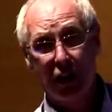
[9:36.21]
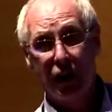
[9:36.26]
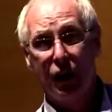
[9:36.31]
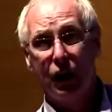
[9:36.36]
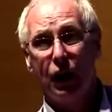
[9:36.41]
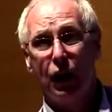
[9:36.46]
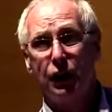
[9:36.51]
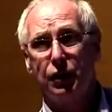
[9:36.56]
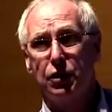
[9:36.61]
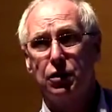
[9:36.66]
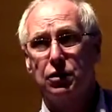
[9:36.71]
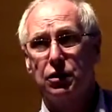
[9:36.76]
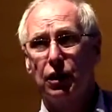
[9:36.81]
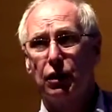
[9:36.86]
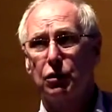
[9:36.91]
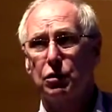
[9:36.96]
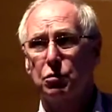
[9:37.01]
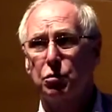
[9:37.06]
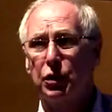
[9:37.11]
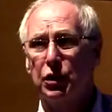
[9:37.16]
are the
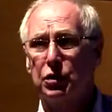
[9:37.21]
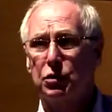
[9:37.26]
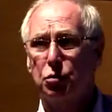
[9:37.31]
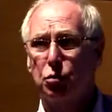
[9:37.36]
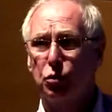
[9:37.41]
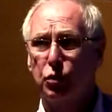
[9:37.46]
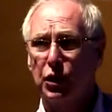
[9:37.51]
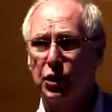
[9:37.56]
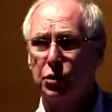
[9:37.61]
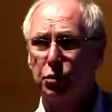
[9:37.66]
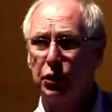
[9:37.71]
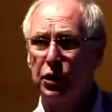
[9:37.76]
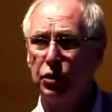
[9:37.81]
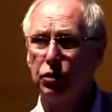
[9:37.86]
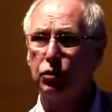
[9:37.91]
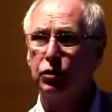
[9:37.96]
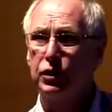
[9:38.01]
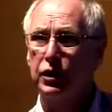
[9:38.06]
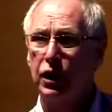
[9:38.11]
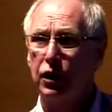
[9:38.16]
cells which we
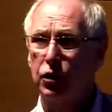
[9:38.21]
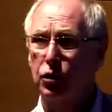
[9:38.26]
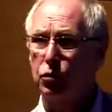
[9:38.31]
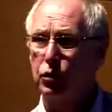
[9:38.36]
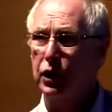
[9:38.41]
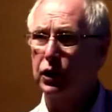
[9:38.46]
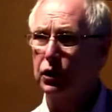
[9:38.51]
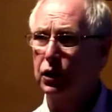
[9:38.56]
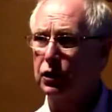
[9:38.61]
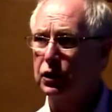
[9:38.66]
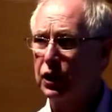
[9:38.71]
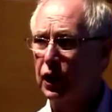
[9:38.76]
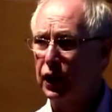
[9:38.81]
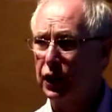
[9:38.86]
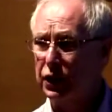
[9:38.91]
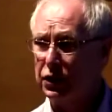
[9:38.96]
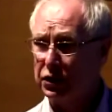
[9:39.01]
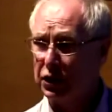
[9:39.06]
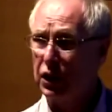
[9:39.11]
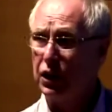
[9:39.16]
know now
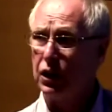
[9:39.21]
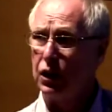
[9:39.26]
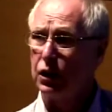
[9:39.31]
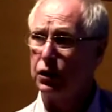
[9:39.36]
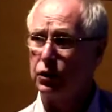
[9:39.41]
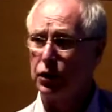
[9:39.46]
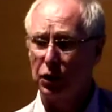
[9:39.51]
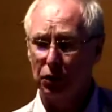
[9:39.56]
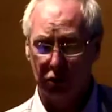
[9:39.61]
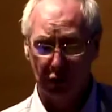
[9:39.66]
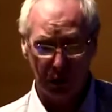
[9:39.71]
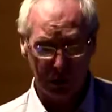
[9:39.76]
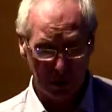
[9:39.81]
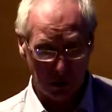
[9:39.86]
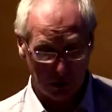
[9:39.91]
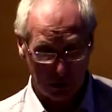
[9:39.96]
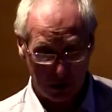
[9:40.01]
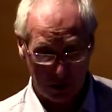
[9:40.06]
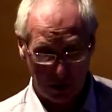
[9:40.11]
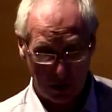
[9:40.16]
recognize
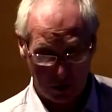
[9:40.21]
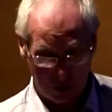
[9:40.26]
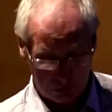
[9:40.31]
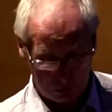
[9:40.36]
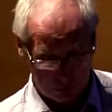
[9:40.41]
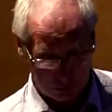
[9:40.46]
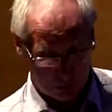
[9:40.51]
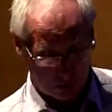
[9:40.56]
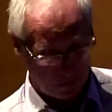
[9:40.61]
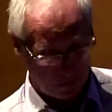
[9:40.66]
necrotic cells.